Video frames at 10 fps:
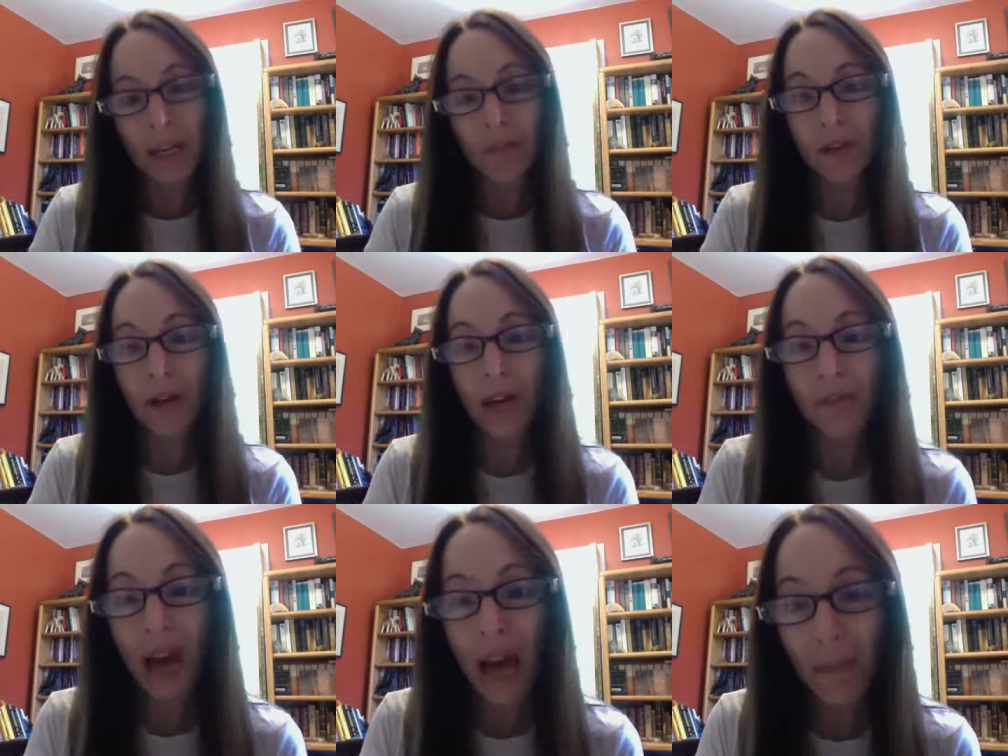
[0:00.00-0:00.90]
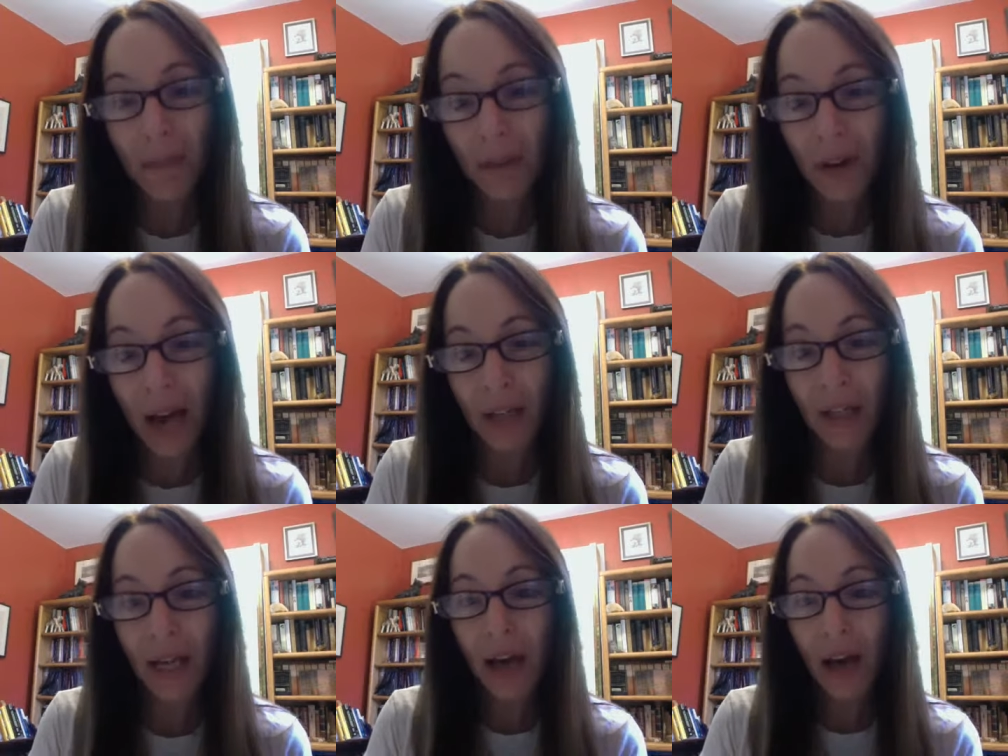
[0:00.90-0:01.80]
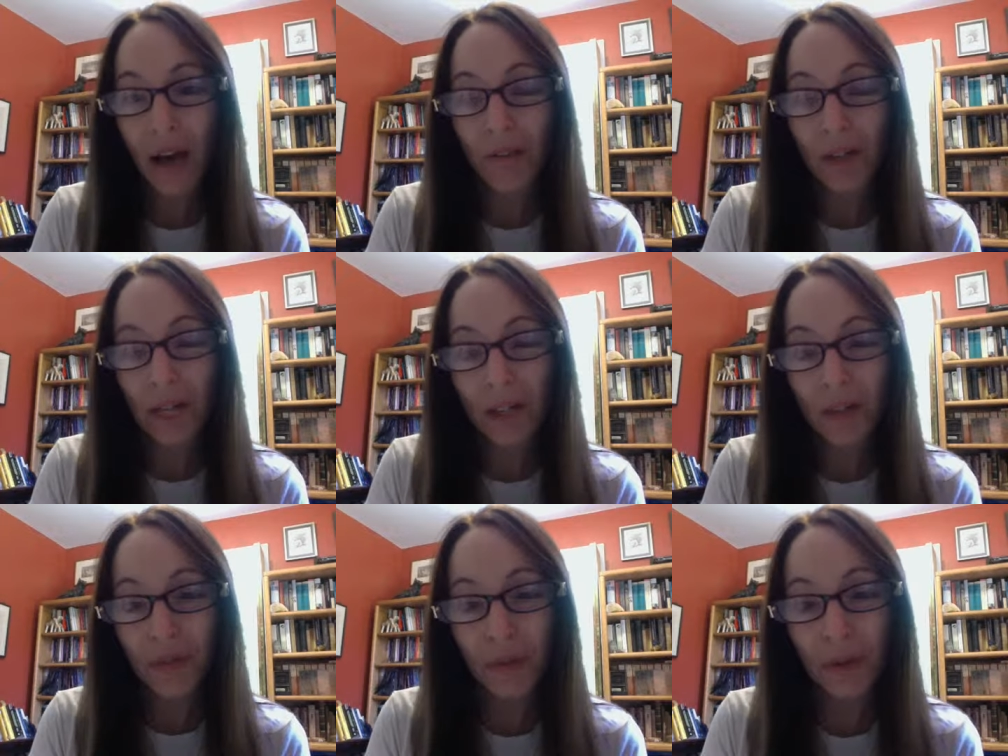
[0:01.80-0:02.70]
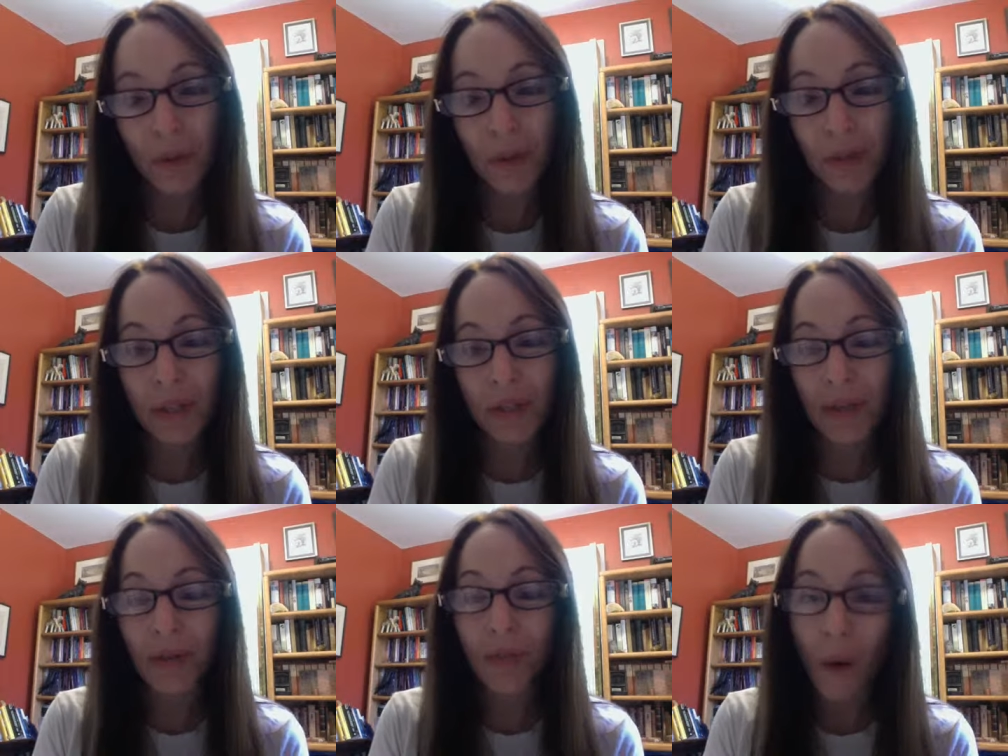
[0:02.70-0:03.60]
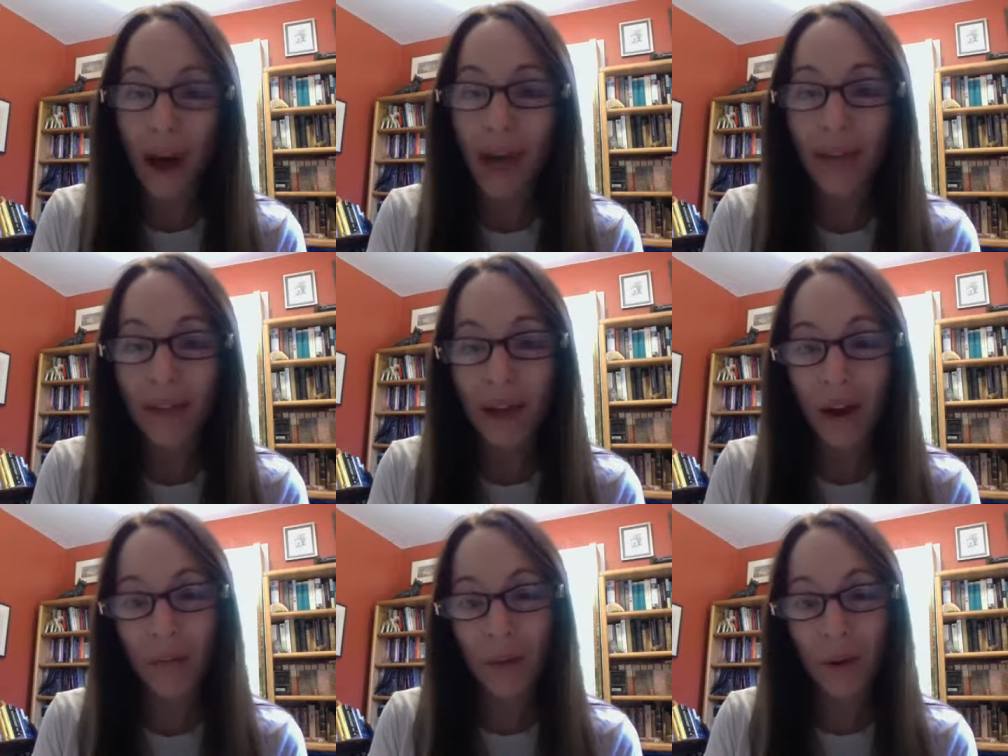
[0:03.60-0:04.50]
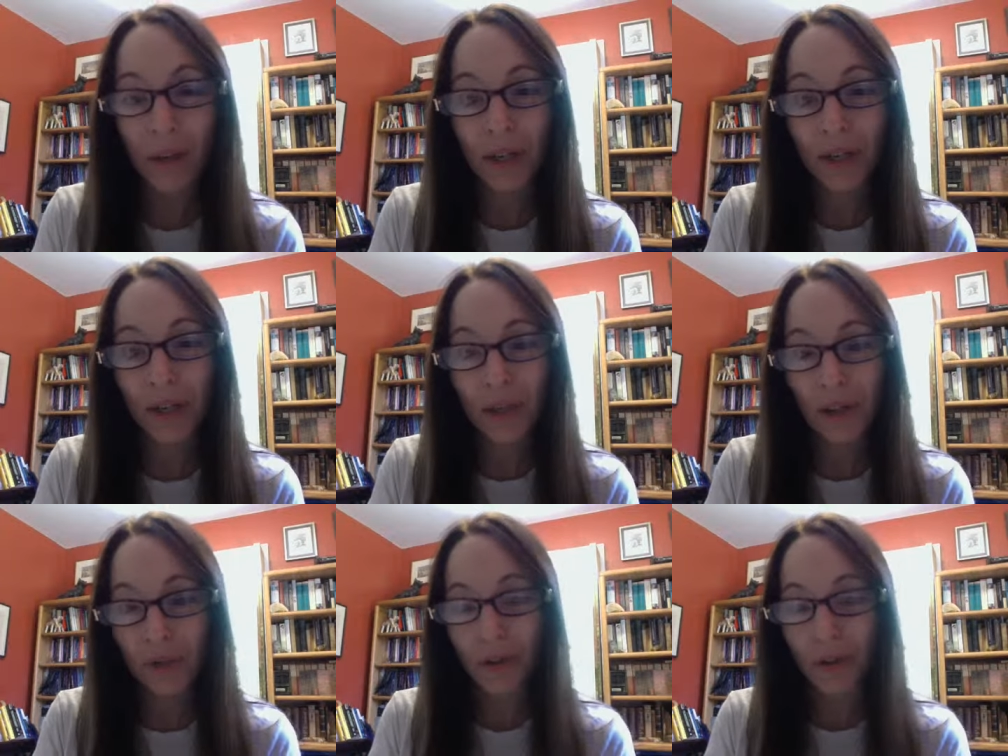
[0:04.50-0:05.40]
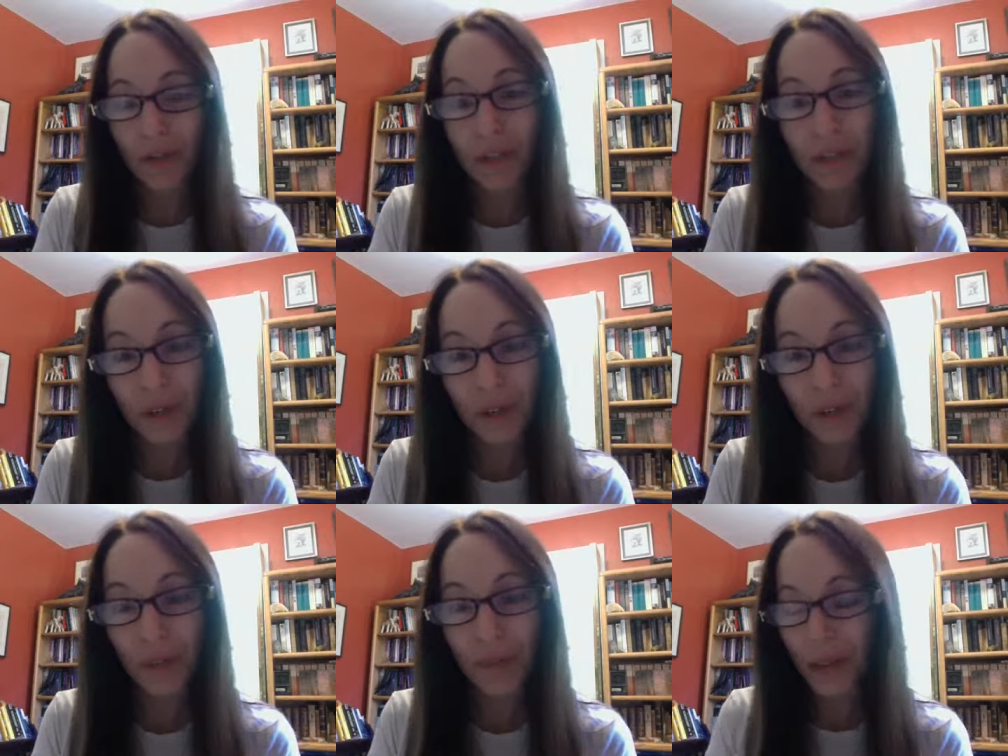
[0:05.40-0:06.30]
Give a kind of abstract of each of those sources and why they are important to your research.